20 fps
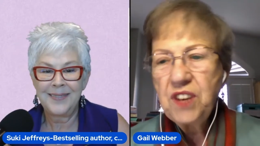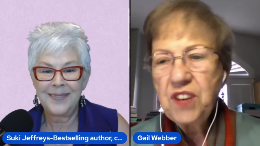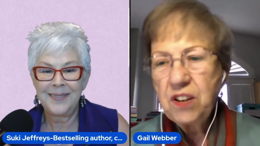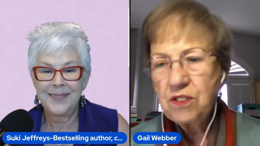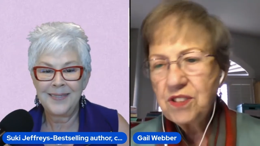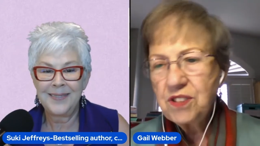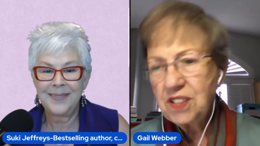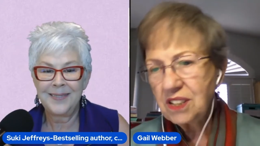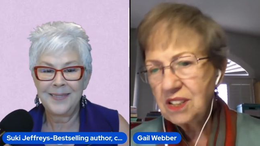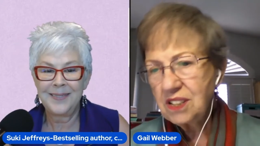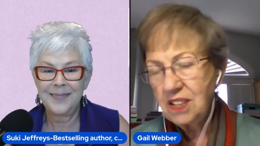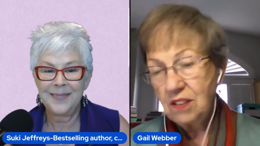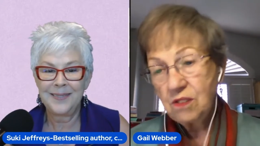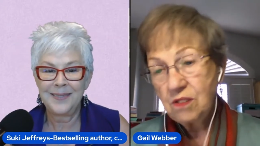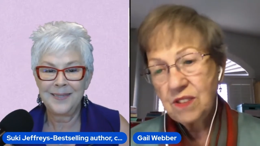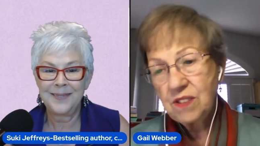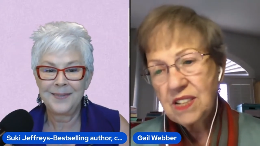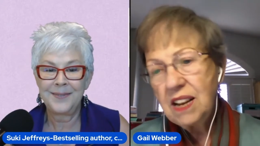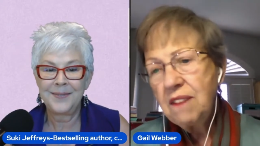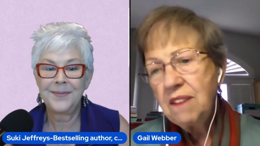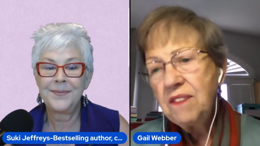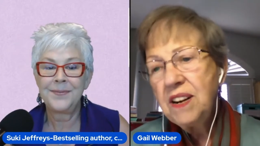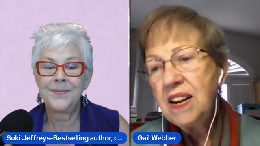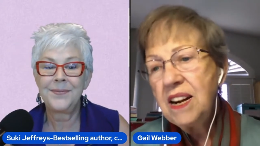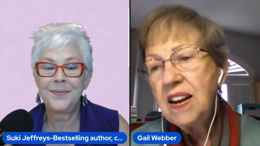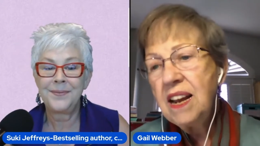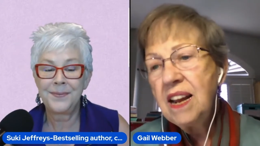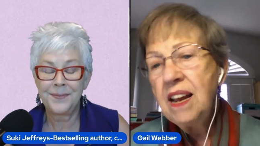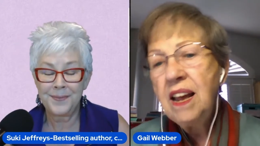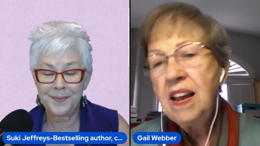Speaker 1: or 60 or
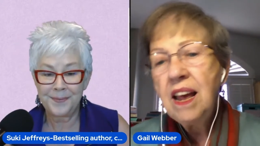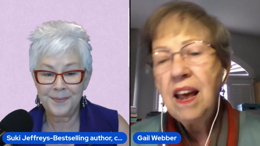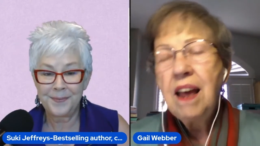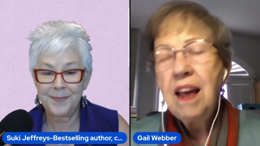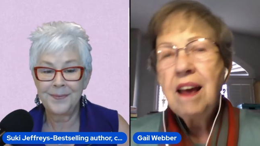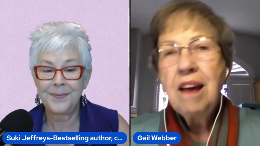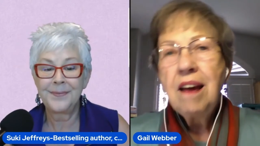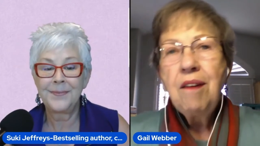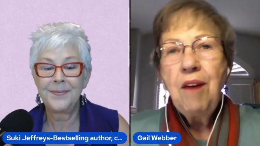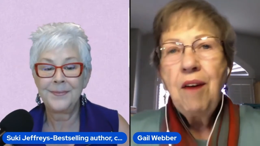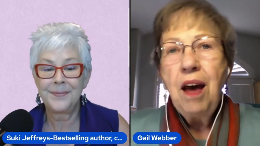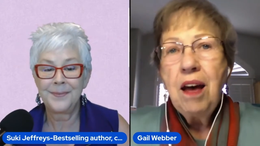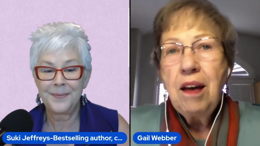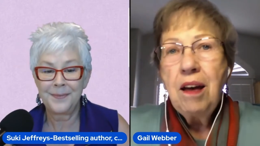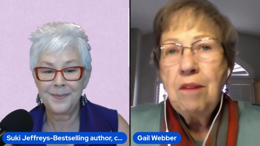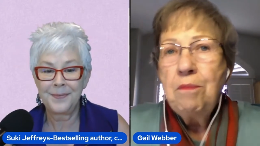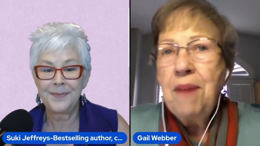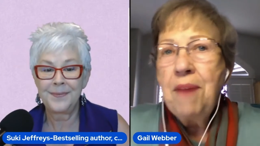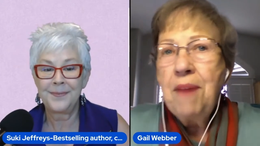70 uh, may